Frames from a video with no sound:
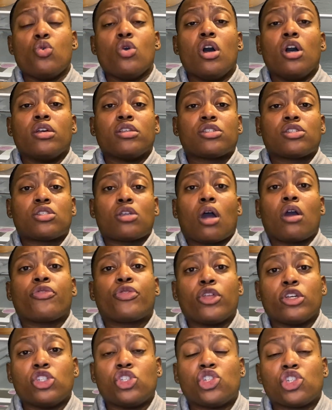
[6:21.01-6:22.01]
start the
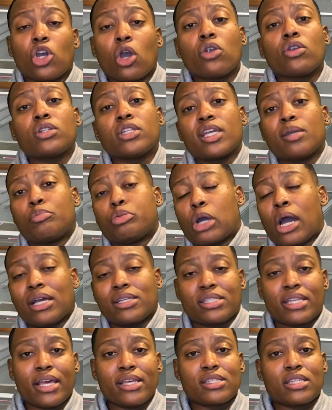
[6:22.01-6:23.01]
journaling
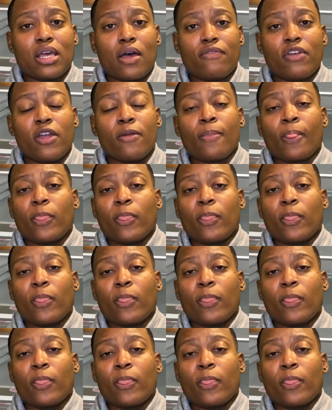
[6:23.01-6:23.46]
process of it,